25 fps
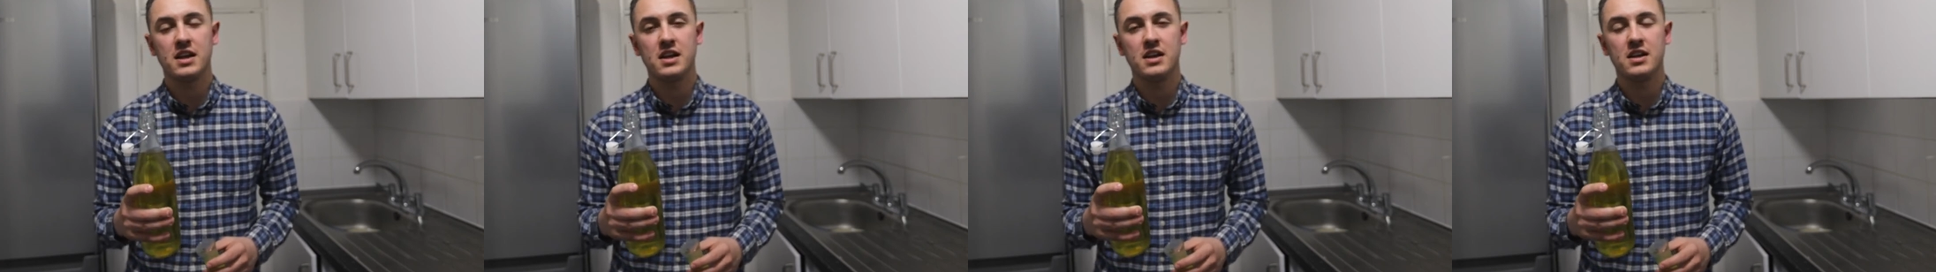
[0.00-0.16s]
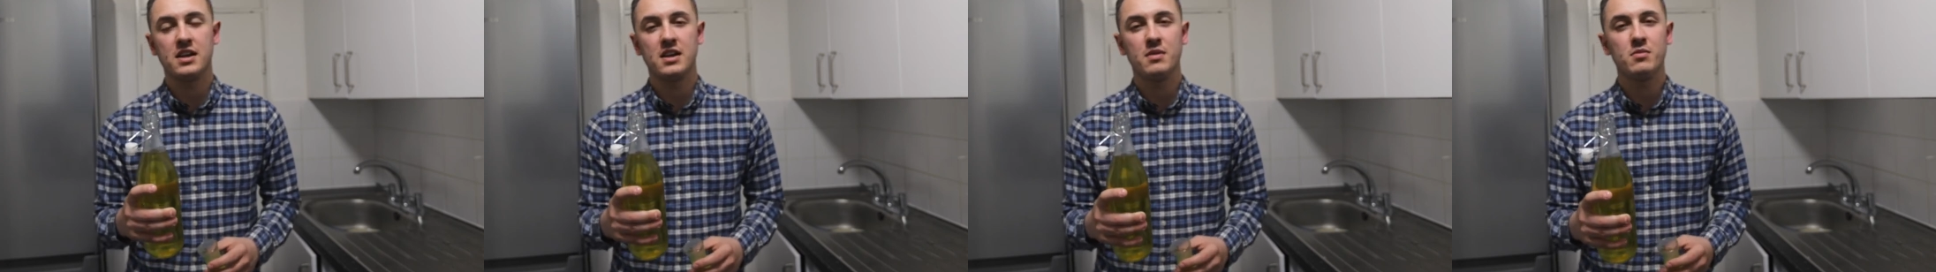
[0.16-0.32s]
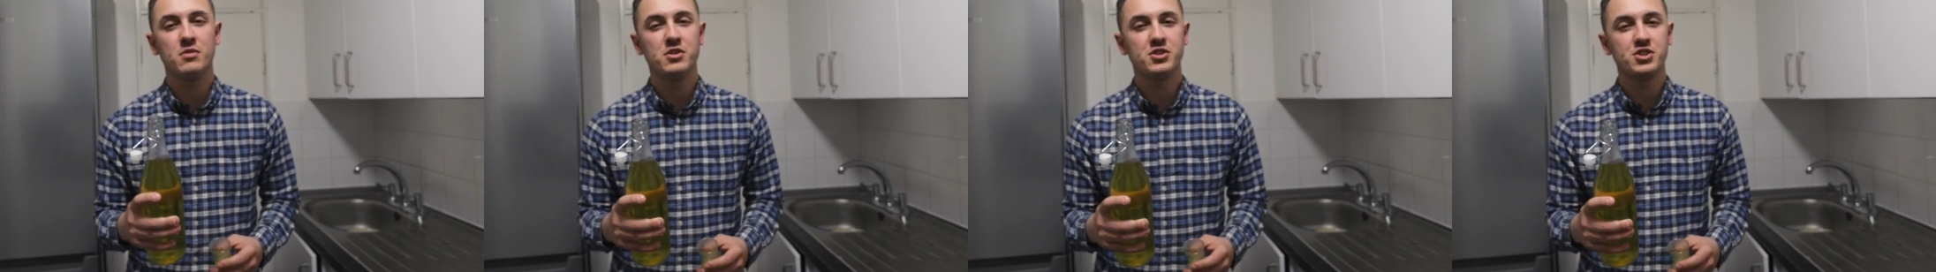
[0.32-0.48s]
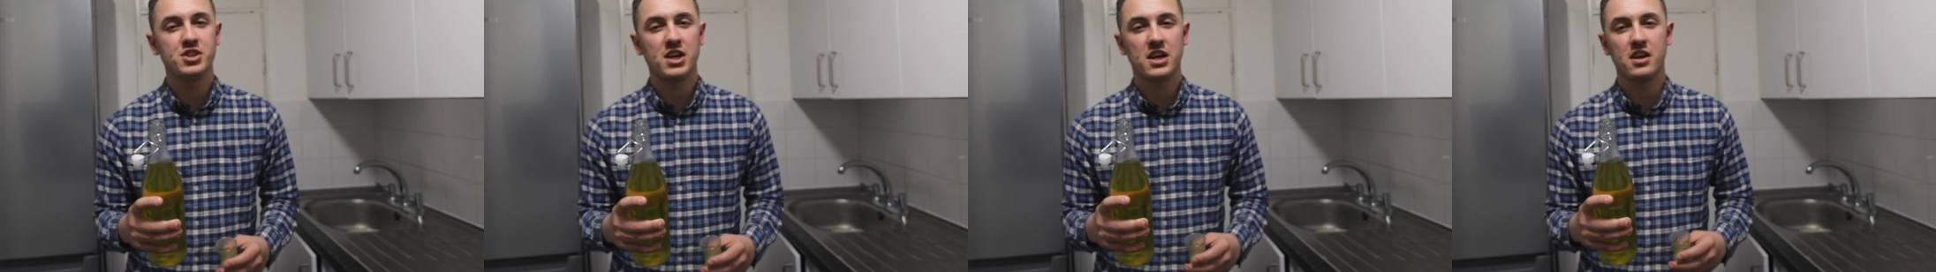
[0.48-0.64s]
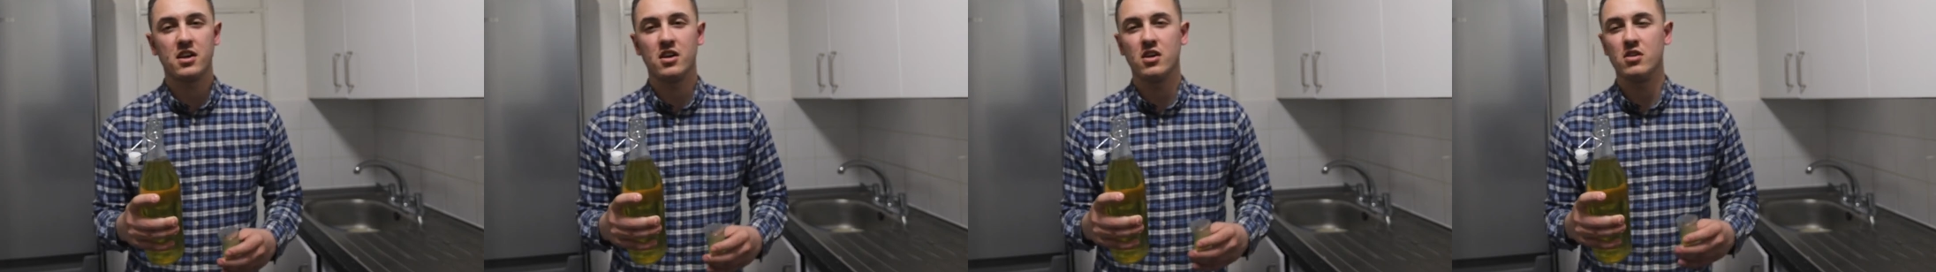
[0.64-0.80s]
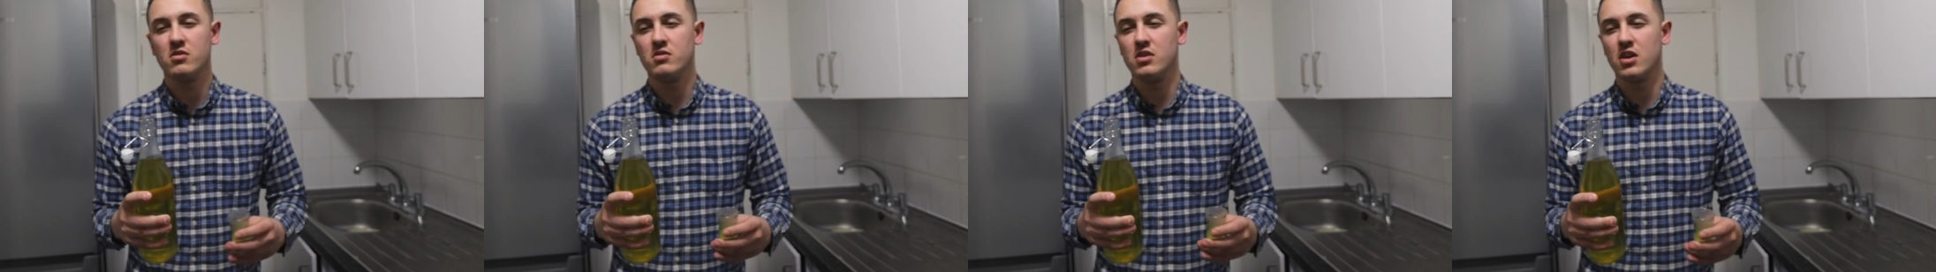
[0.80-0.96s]

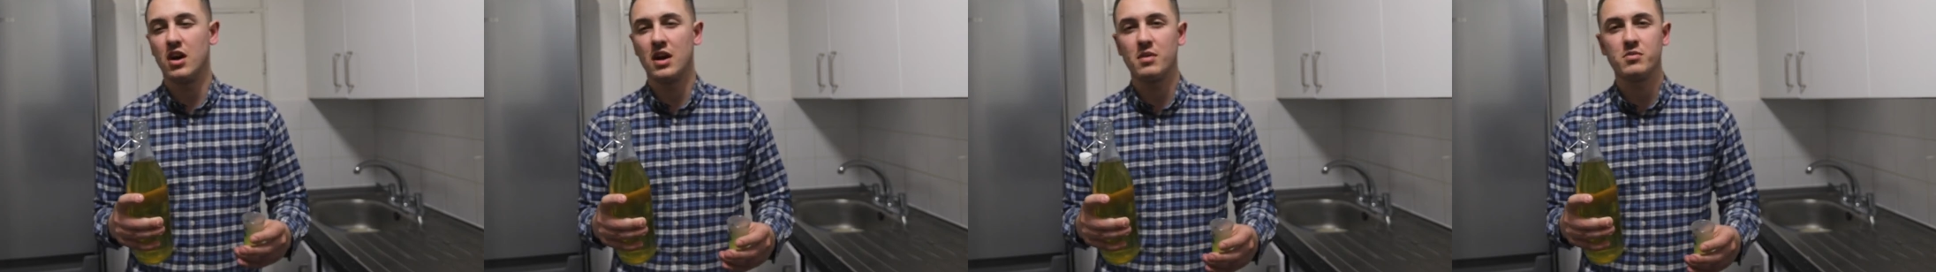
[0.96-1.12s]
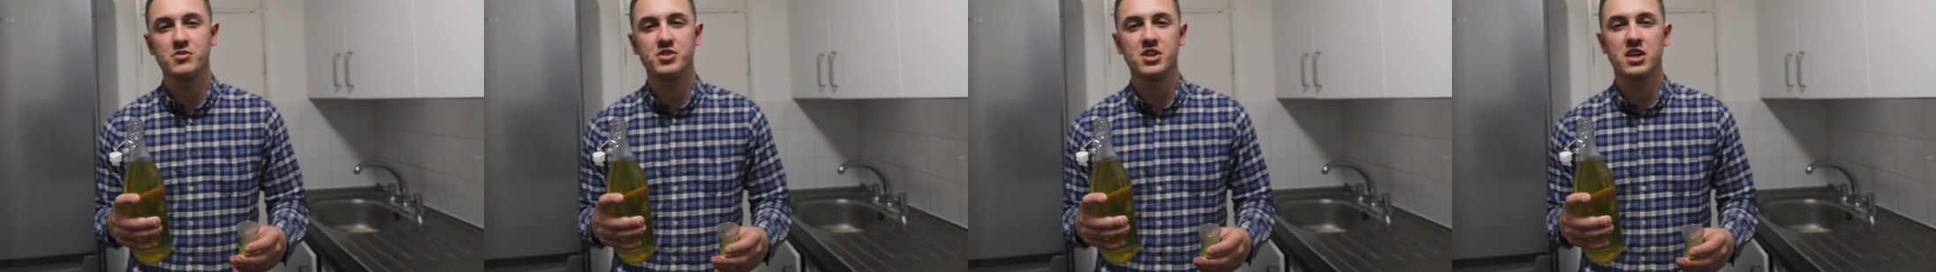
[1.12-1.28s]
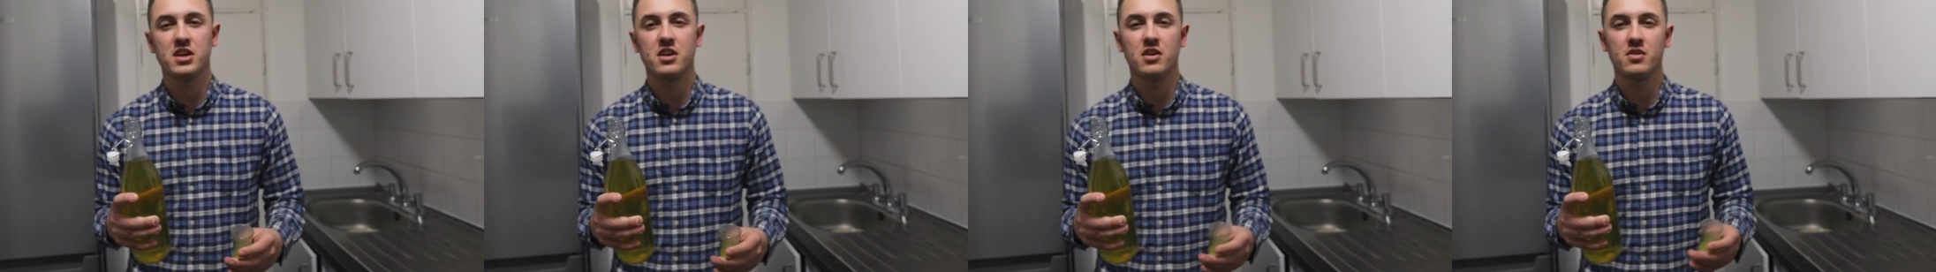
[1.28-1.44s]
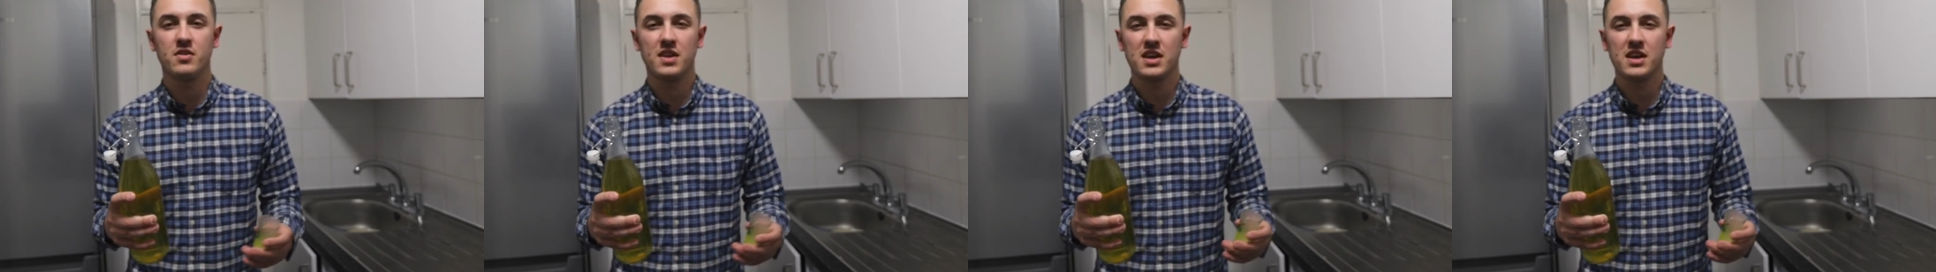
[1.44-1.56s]
limoncello, limoncello,